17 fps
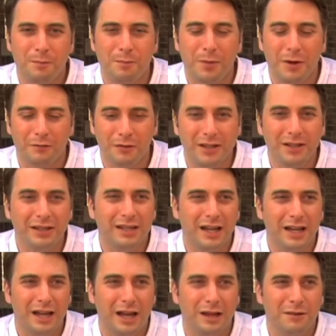But really,
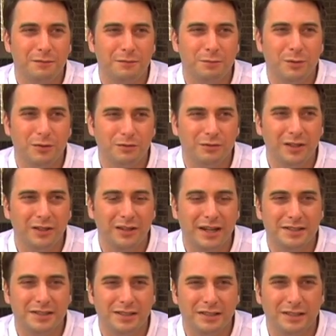I've been
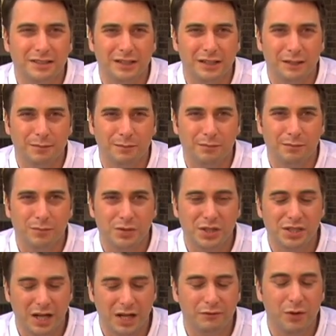realizing
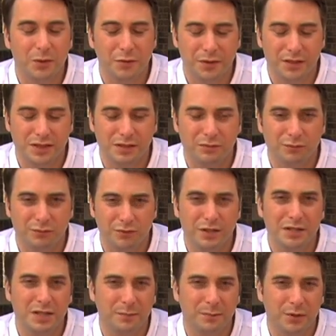since I wrote this
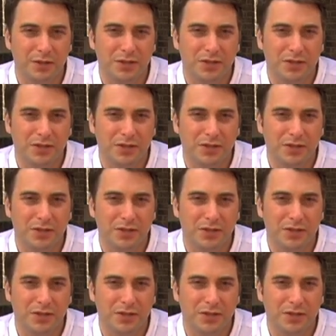recent book,